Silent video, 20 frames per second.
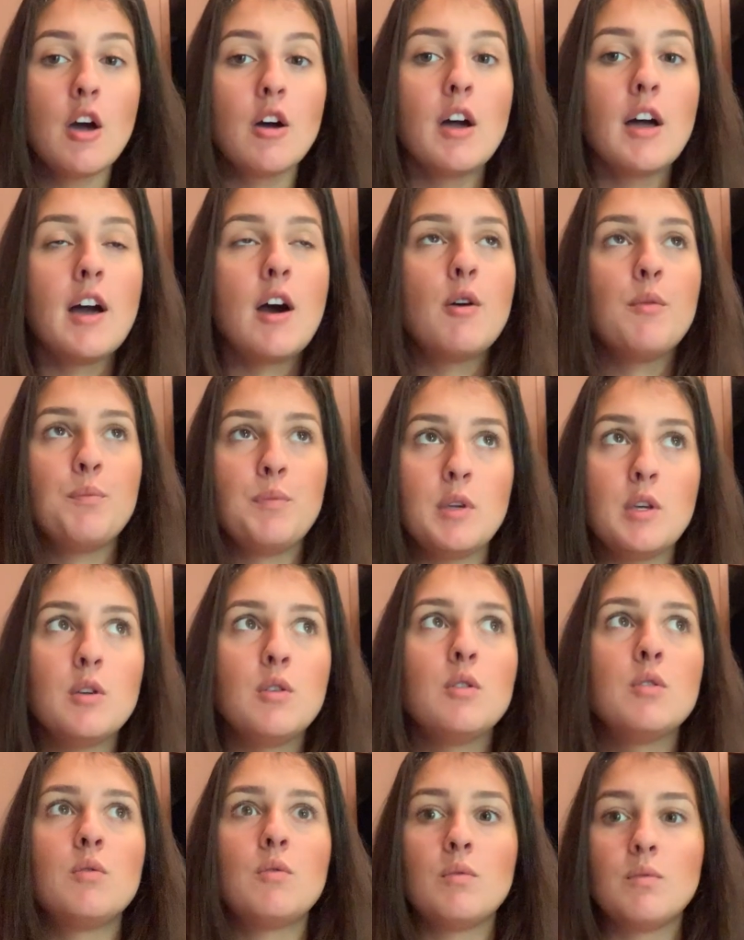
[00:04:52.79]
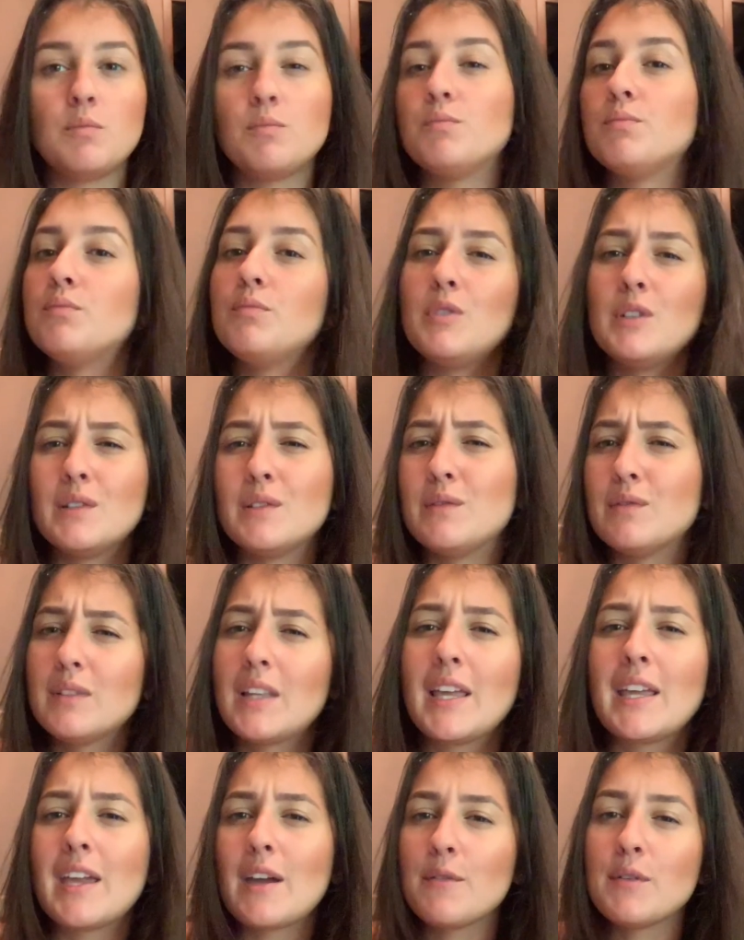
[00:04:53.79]
help you
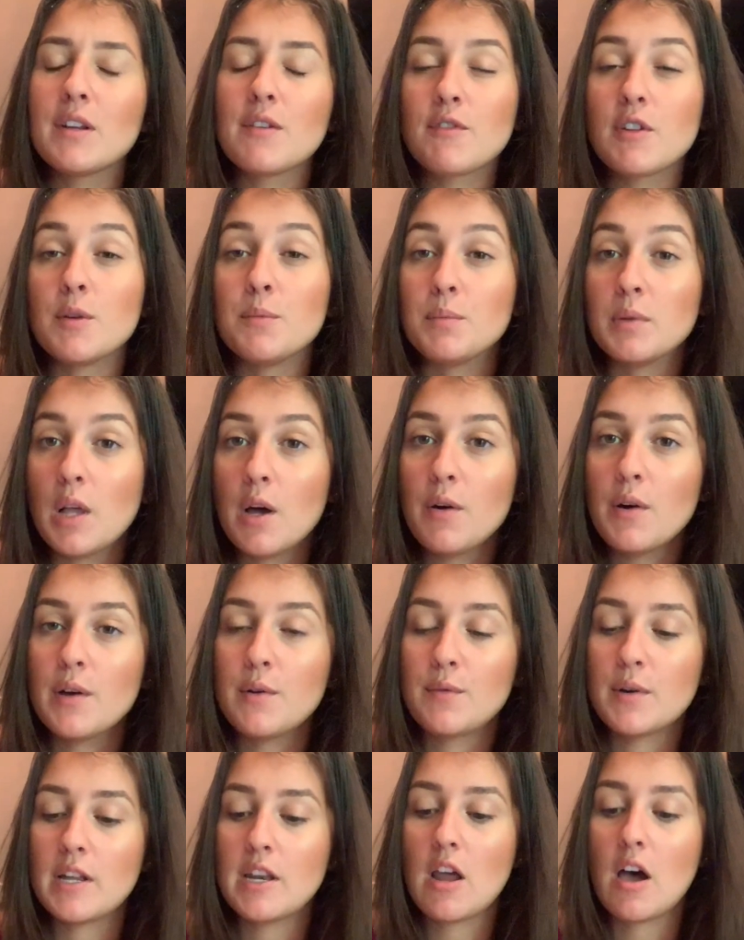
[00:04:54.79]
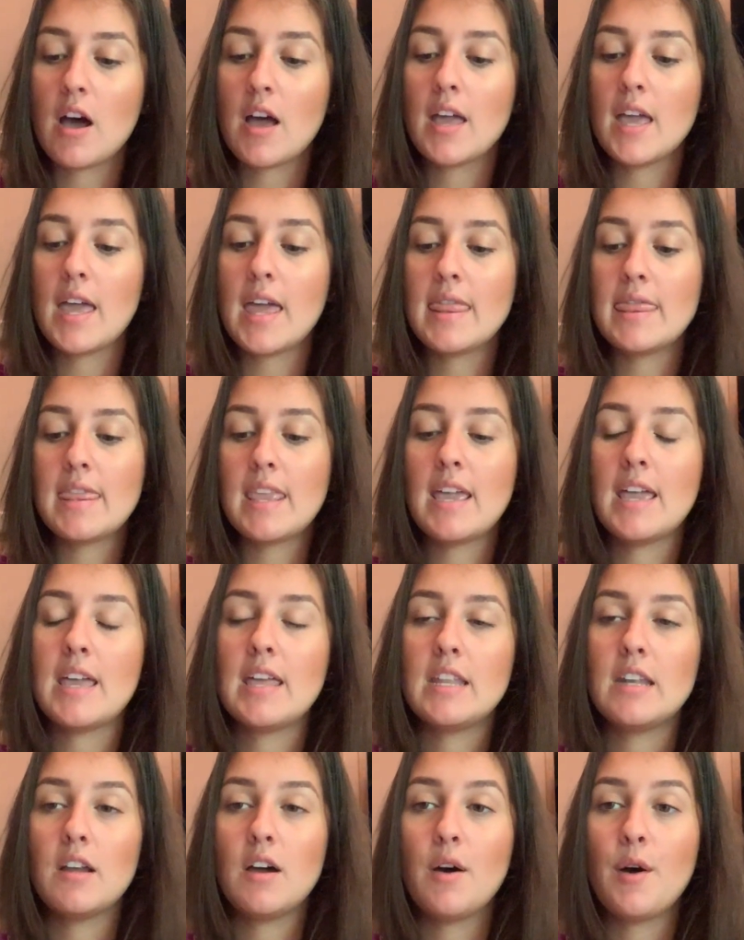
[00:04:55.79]
get rid of your bloat and whatnot. And
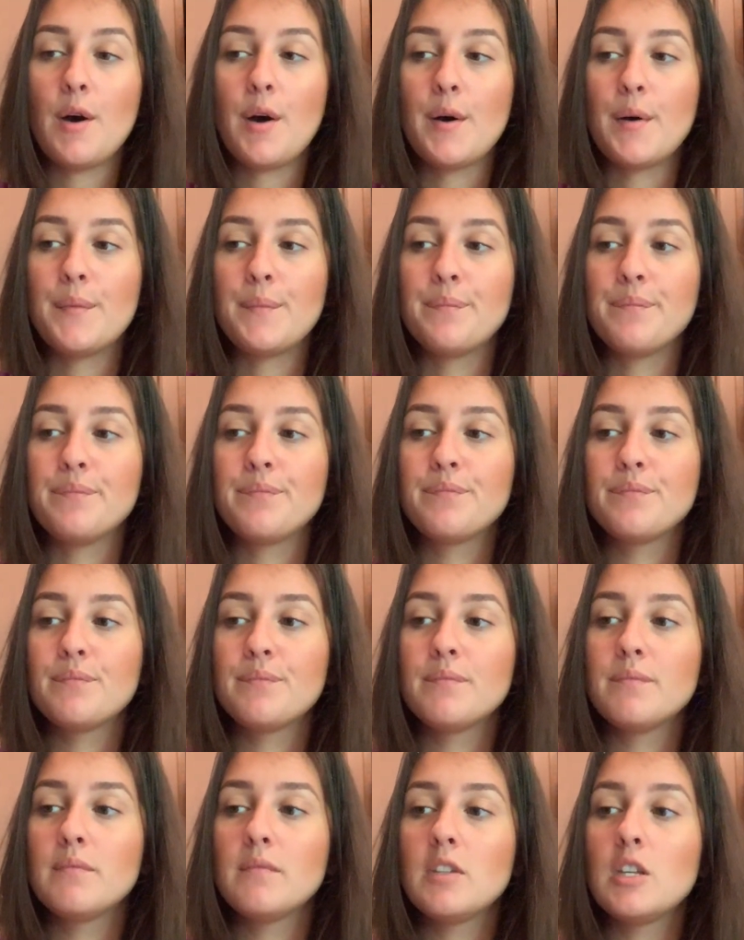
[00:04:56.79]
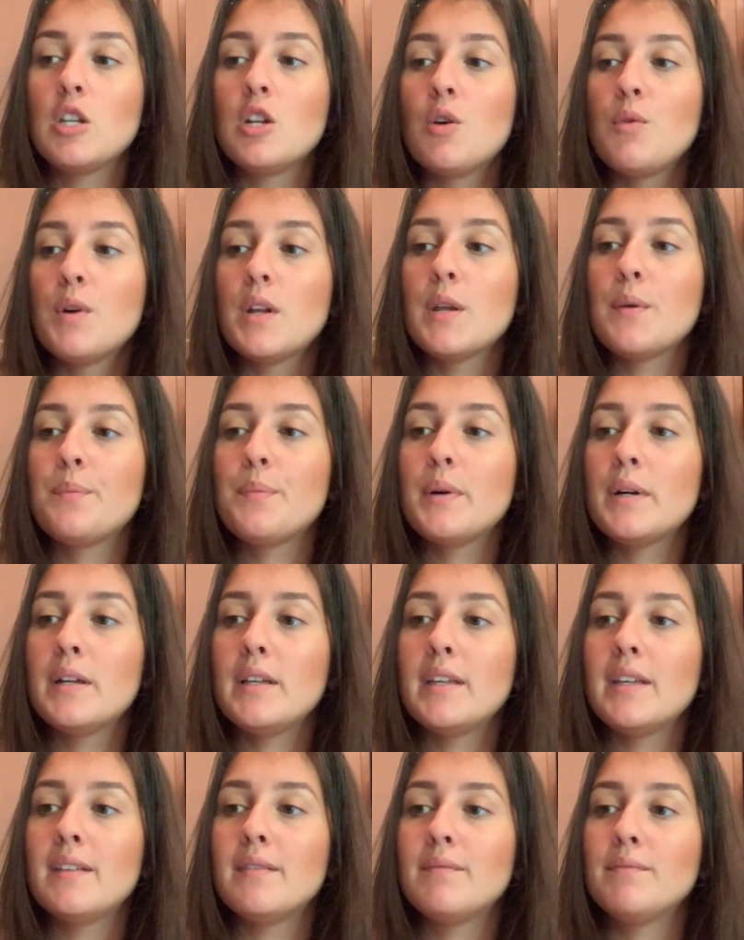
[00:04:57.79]
then you don't want to
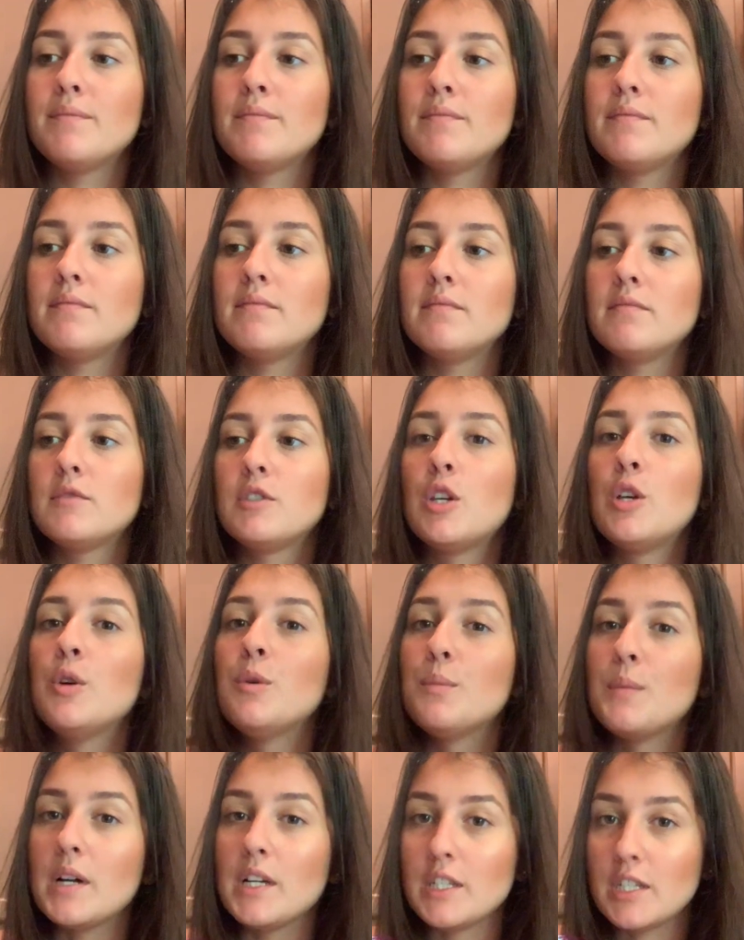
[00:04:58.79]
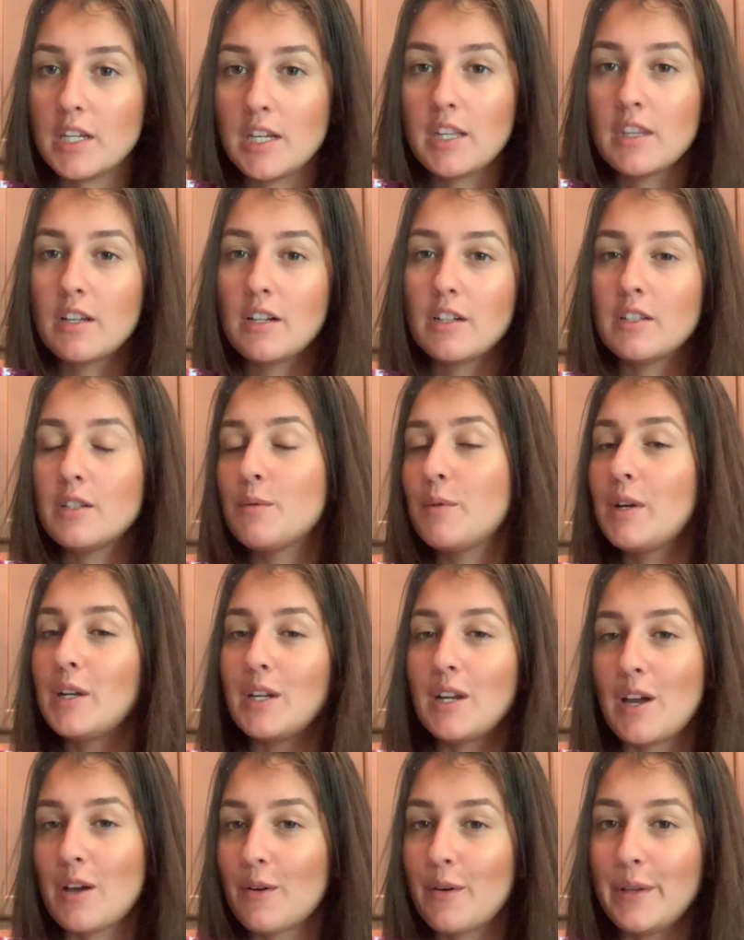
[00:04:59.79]
put too much either to where you're
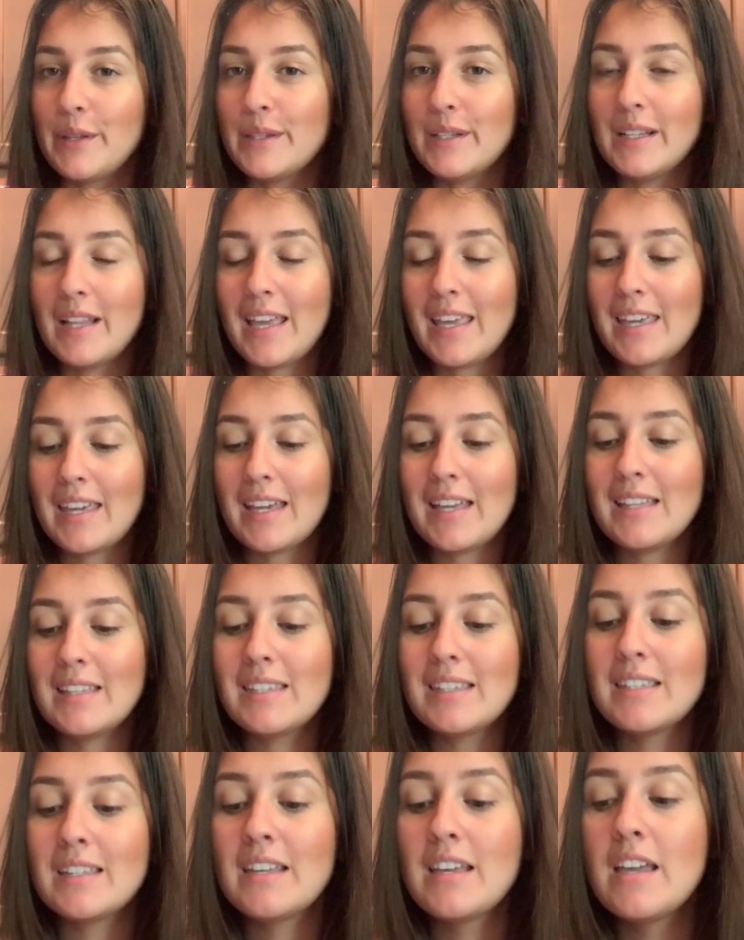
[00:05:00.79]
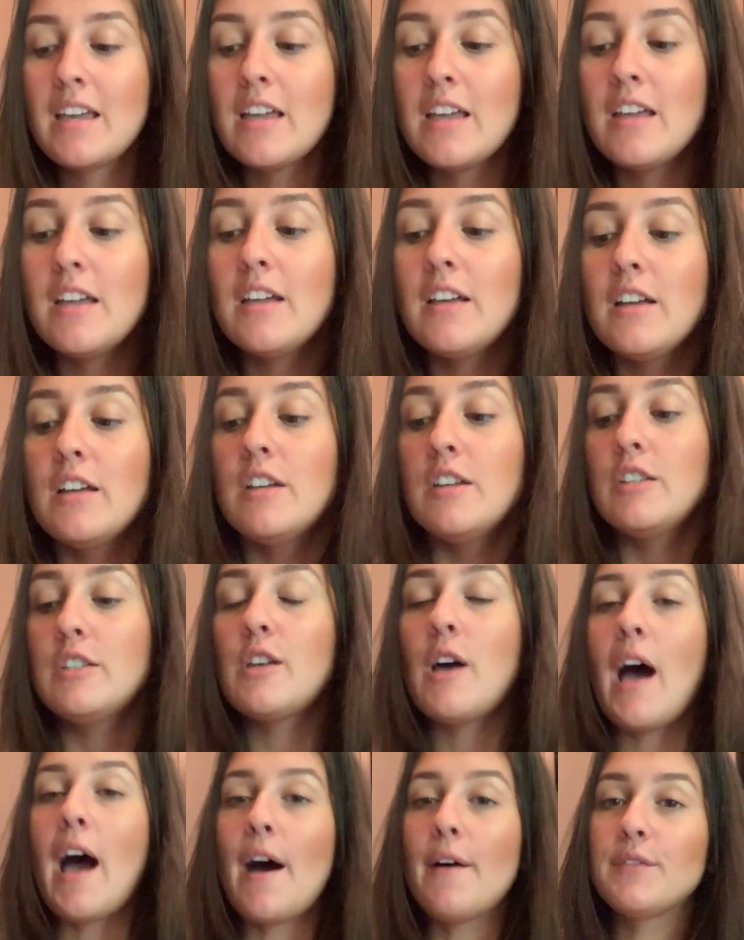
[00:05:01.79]
not going to like it.
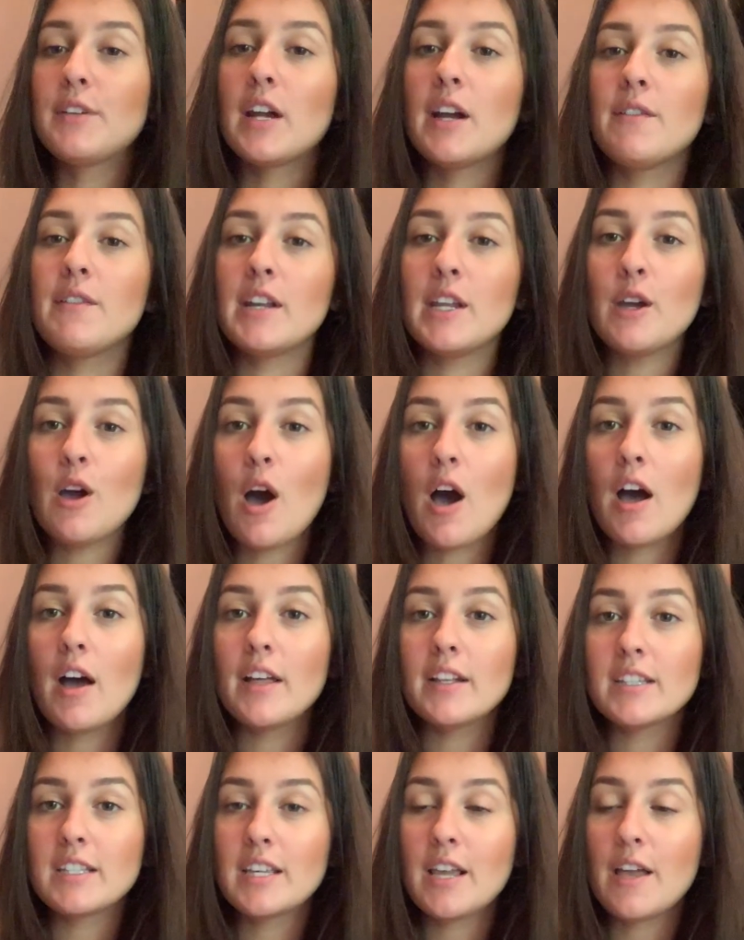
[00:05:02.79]
So after I already got